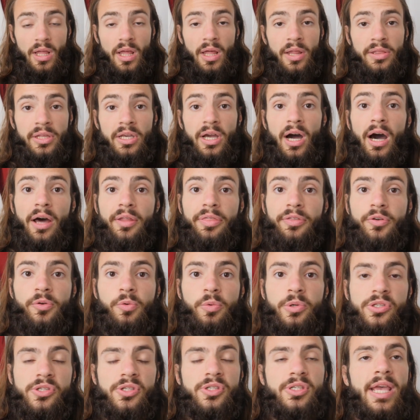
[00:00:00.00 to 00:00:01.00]
the author
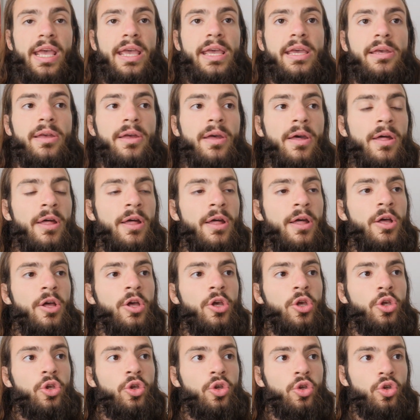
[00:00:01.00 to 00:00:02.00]
was saying
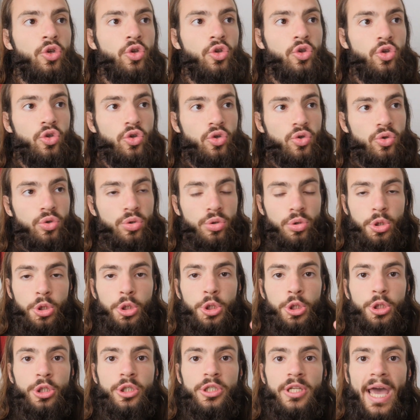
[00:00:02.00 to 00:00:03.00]
you
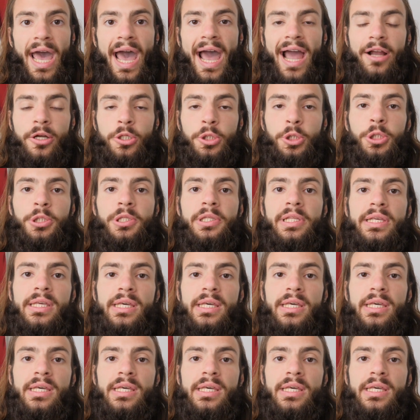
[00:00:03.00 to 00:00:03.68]
should actually